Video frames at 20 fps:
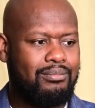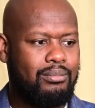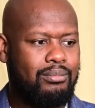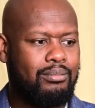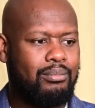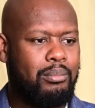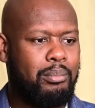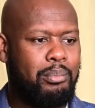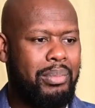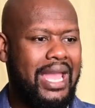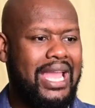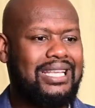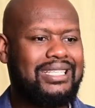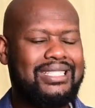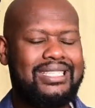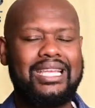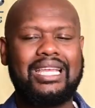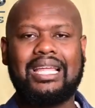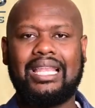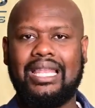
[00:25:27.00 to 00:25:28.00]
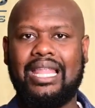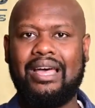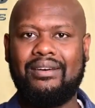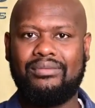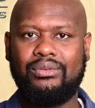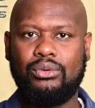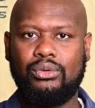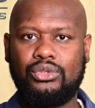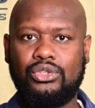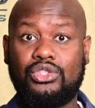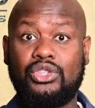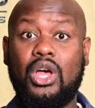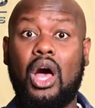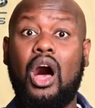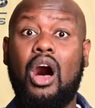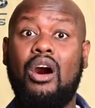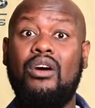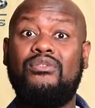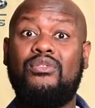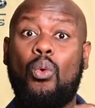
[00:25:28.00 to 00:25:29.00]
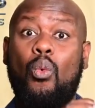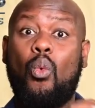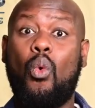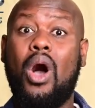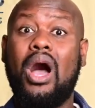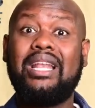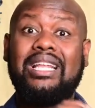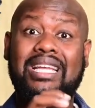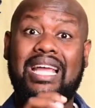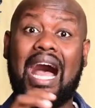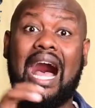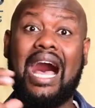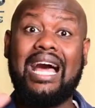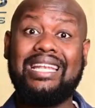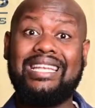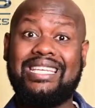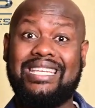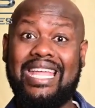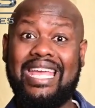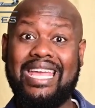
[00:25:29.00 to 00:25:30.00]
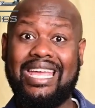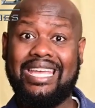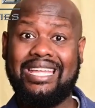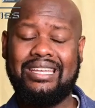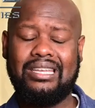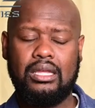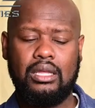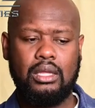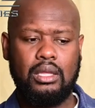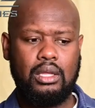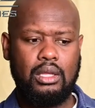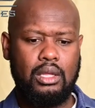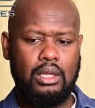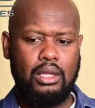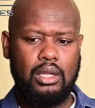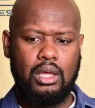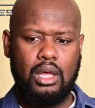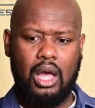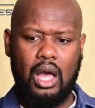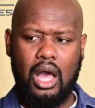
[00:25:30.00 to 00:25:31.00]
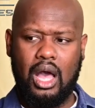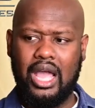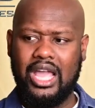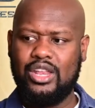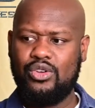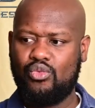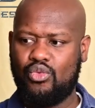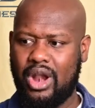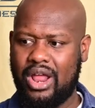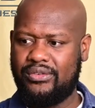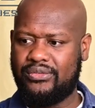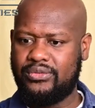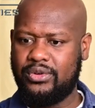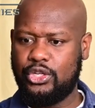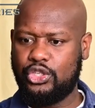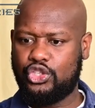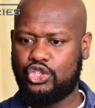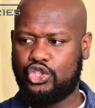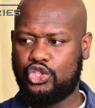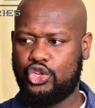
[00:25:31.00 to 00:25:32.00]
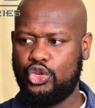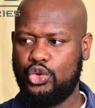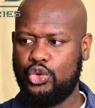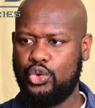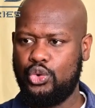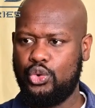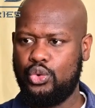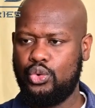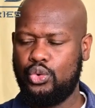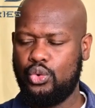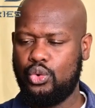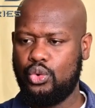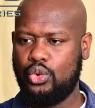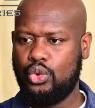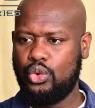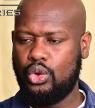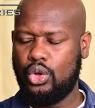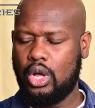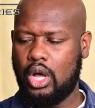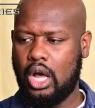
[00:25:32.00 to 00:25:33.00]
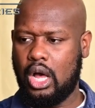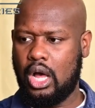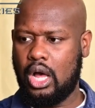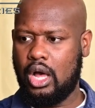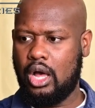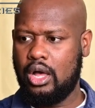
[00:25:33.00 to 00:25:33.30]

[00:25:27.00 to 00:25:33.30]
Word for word: basic levels of what God did uh, in reference to uh,